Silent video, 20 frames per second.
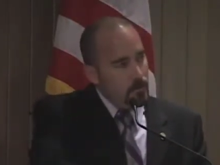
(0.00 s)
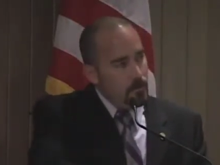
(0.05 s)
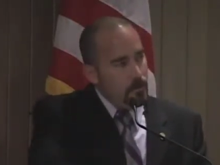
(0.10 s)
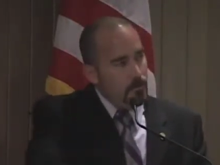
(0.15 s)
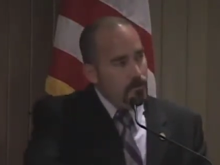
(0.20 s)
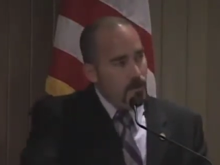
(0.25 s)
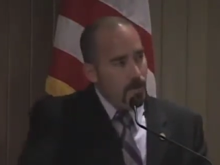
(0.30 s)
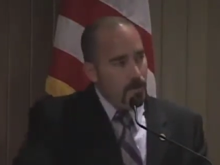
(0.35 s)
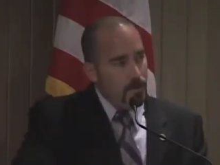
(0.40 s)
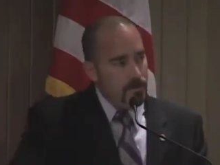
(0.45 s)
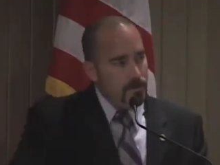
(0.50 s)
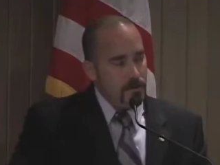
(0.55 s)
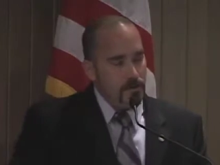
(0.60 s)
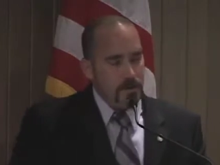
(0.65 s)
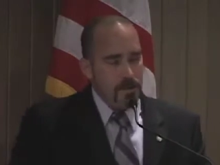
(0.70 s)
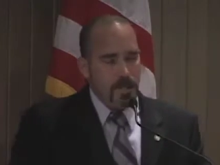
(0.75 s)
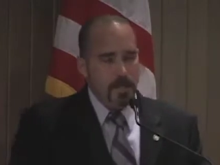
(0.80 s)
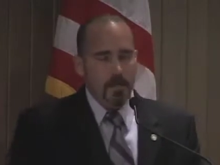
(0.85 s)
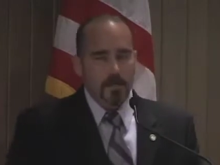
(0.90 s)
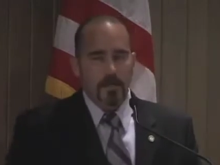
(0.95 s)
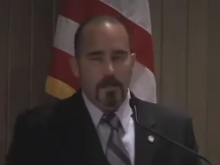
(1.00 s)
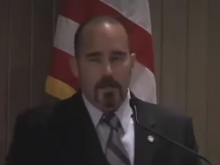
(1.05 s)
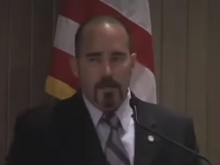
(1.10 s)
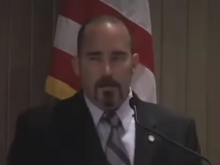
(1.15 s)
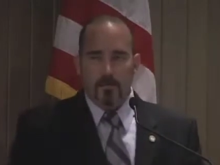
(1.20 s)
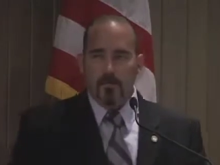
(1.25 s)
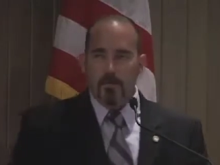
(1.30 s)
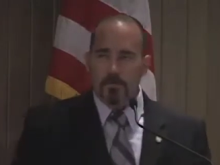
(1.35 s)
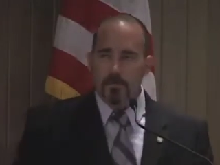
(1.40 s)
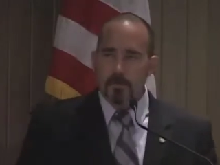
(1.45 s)
Moving on to the end
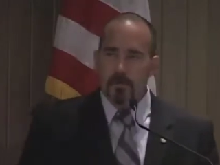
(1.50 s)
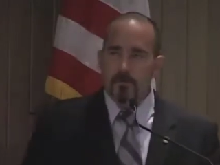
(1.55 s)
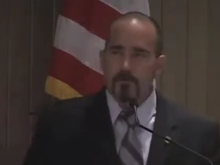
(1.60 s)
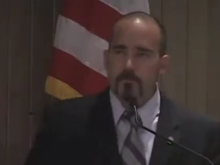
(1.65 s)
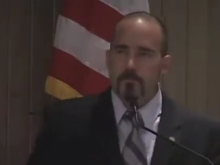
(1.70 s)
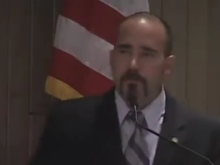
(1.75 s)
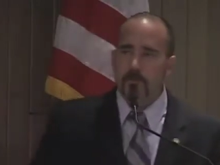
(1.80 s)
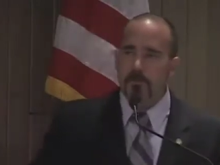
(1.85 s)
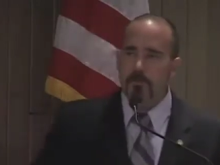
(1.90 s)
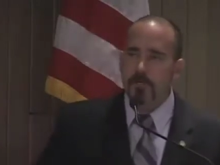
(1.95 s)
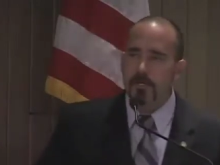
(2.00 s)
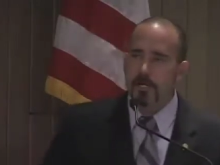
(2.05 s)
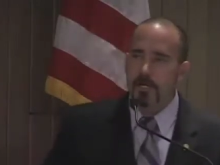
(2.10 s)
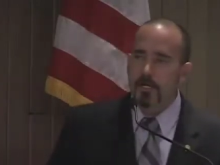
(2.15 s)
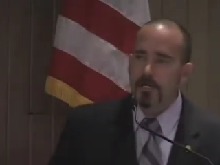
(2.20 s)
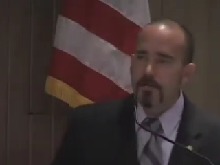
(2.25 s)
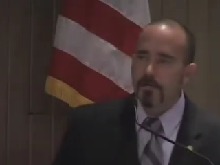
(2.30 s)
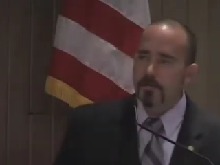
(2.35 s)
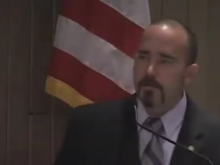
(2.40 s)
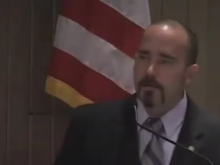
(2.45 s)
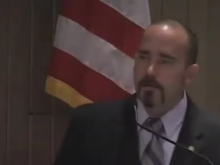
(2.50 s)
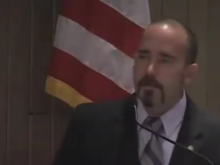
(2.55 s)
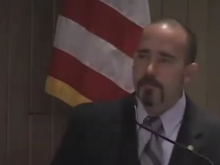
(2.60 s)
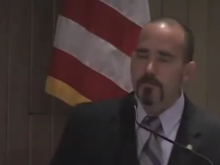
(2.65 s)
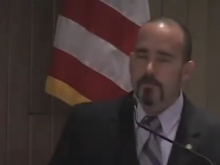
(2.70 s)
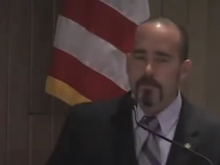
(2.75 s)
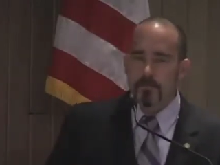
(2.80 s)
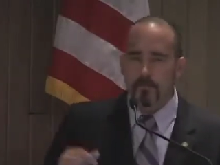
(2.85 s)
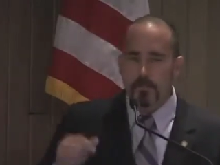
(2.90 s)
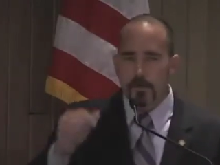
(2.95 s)
date, what Governor
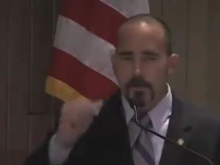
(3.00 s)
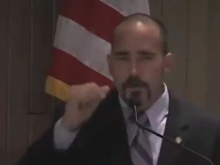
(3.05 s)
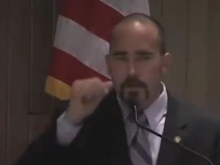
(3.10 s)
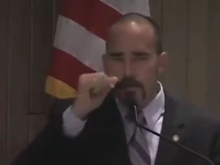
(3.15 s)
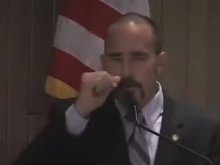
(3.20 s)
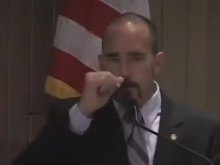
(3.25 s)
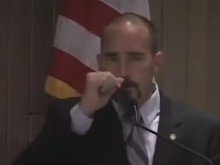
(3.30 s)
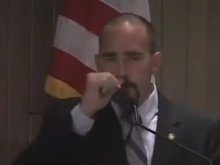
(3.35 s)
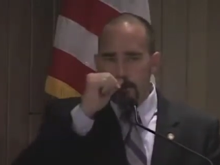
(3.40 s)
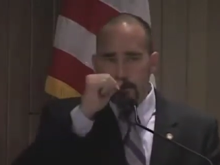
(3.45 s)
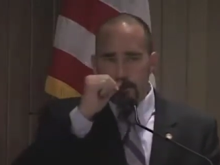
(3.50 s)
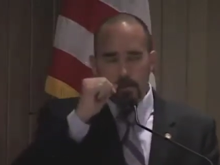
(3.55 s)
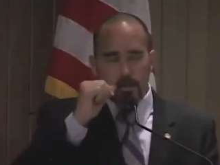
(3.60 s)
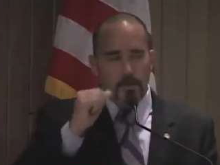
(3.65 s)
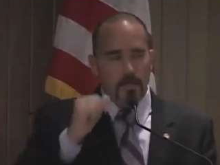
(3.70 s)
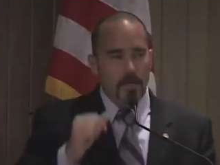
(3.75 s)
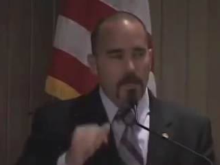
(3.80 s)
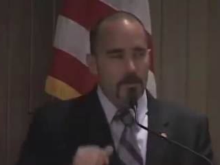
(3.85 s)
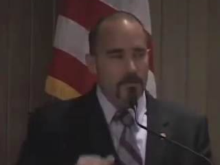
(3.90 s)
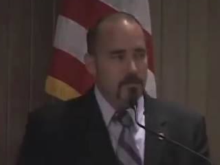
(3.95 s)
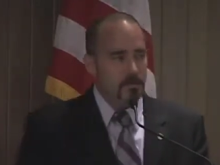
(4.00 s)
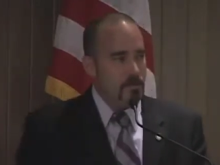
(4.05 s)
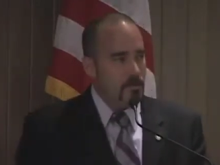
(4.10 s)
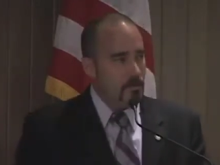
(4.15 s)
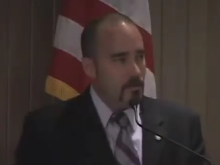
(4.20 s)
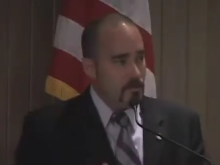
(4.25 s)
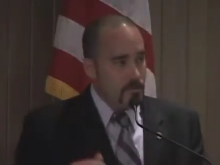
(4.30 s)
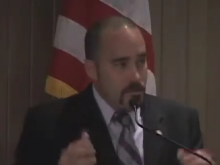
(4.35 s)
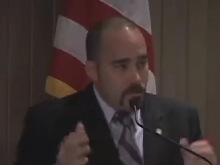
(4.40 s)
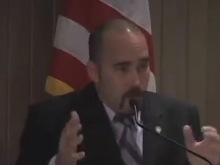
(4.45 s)
Kane committed us to doing last
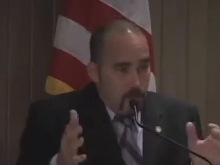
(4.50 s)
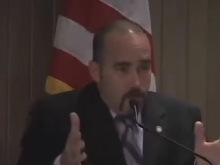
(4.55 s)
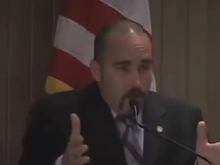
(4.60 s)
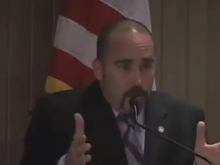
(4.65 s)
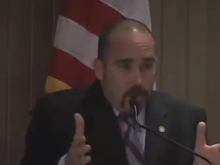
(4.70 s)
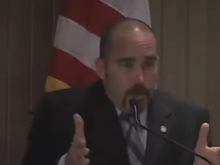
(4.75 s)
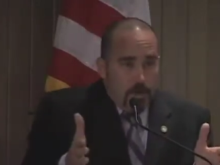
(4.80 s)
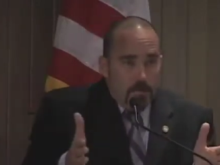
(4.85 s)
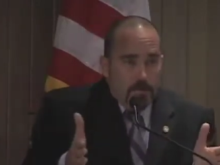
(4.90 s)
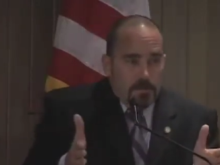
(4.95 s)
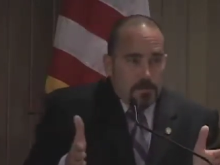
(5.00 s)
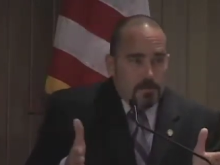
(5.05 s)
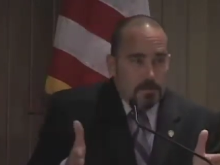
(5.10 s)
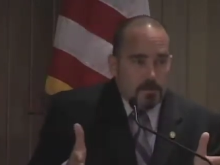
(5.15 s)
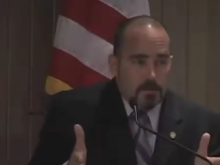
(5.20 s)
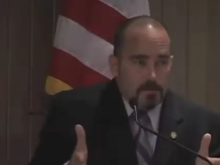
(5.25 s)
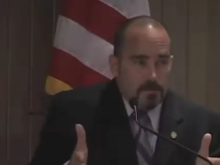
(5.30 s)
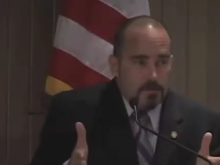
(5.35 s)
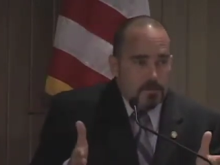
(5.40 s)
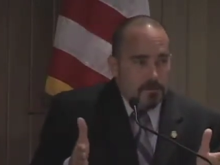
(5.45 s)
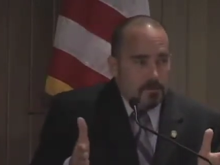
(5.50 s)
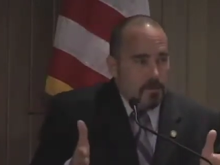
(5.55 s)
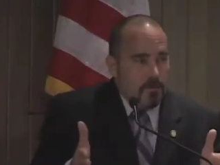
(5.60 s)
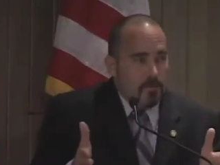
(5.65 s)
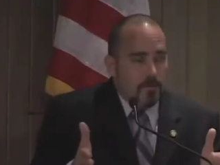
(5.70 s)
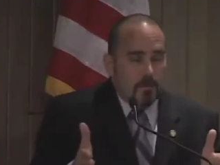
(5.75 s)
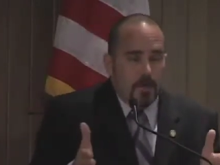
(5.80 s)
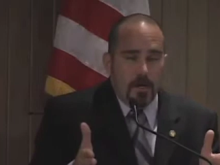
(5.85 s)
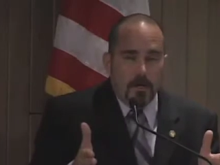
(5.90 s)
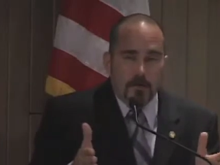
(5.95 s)
year was to work on these
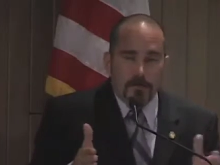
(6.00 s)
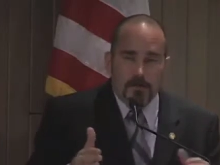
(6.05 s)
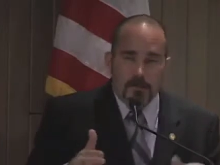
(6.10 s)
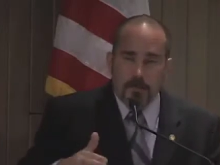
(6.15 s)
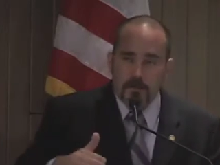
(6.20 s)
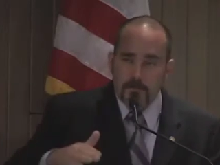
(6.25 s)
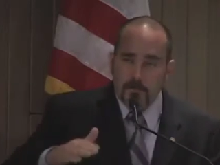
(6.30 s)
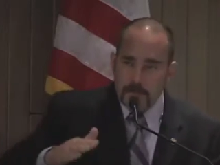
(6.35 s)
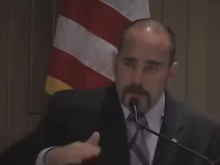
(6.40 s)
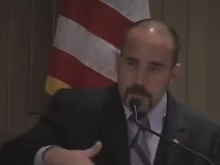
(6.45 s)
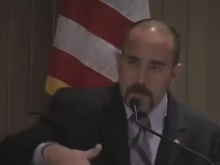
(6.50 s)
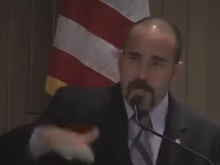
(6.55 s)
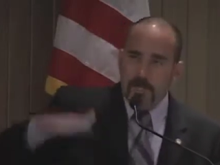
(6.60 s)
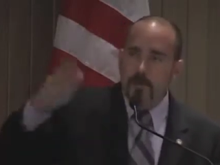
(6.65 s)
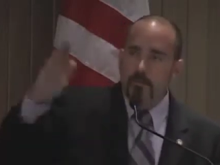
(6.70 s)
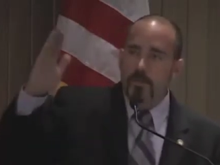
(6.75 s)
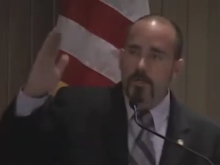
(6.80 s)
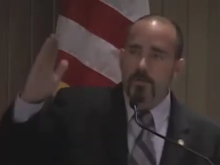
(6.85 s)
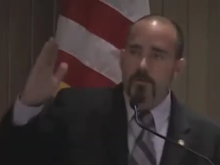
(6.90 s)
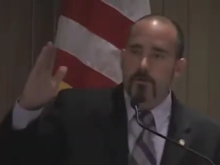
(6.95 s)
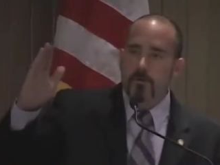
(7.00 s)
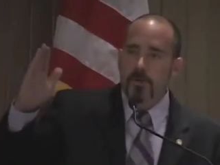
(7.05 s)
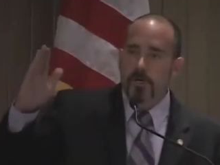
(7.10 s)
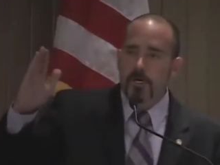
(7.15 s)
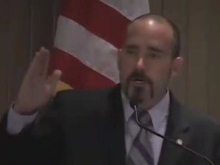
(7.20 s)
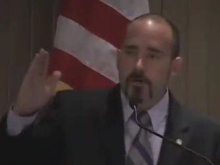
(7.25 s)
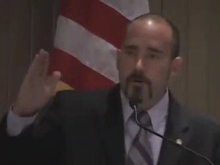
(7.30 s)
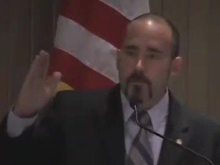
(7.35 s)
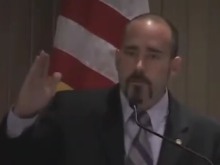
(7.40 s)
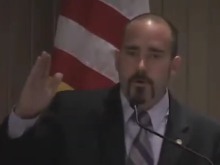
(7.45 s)
near-term milestones, see how we can
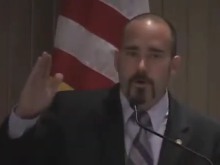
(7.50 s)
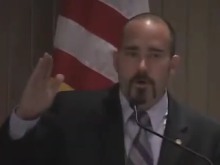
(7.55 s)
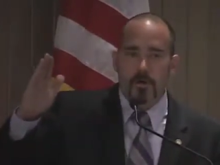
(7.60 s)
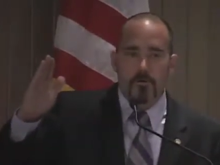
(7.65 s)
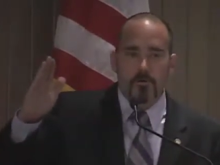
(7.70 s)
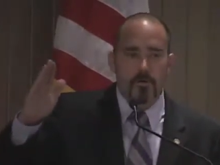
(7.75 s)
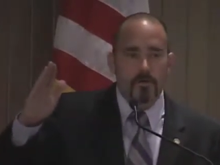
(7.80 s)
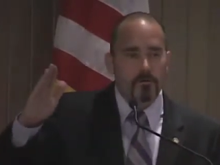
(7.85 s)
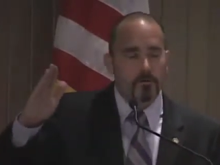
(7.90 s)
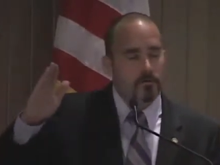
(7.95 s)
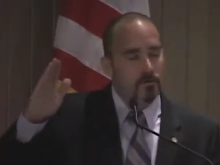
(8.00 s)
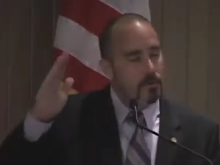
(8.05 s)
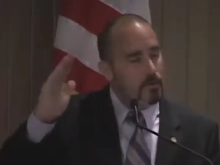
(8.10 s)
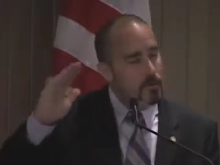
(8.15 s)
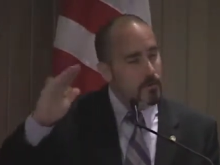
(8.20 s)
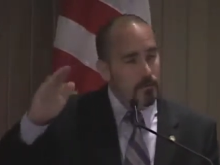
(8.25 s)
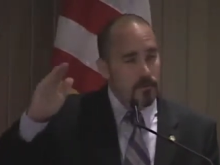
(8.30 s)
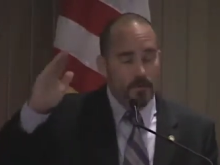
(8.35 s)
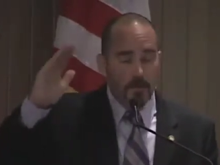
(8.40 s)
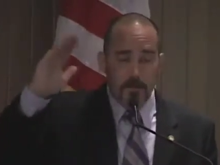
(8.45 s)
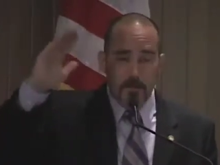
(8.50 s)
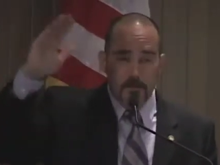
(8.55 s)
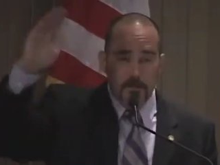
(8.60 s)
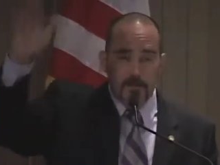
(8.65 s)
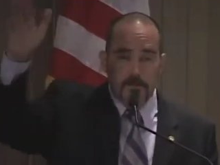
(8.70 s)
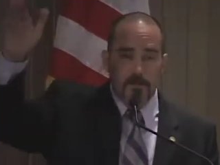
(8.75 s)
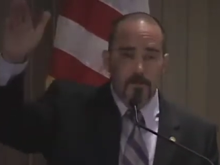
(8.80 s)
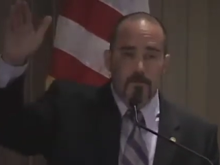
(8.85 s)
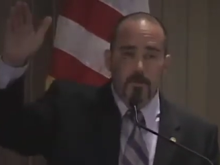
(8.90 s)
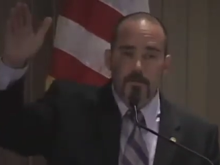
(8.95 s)
crank up progress, and then
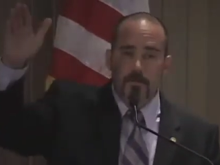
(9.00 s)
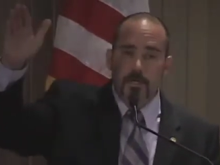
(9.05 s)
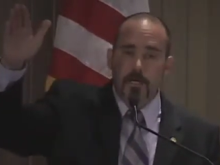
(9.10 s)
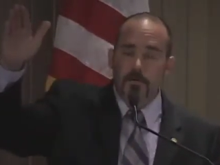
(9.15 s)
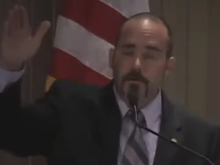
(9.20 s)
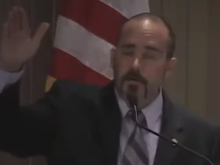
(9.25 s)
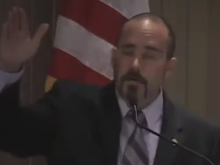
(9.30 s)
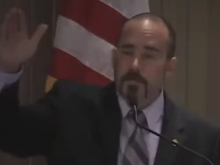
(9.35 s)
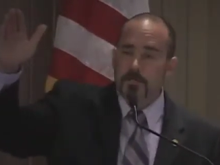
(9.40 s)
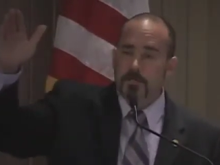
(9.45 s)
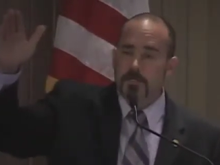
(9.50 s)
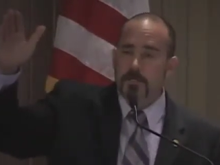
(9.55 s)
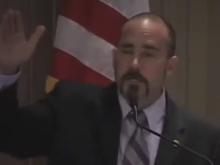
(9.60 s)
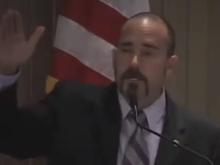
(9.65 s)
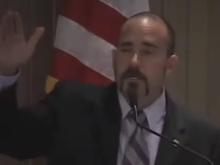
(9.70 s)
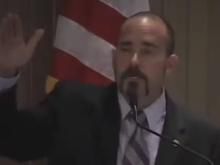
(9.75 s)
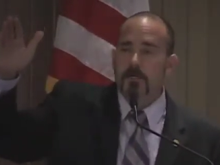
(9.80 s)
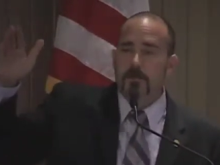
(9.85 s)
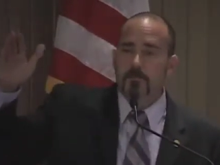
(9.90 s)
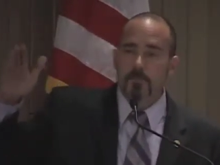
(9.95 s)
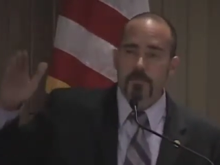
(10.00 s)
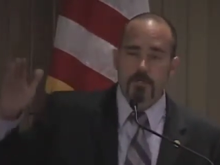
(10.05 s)
see when that'll get us done.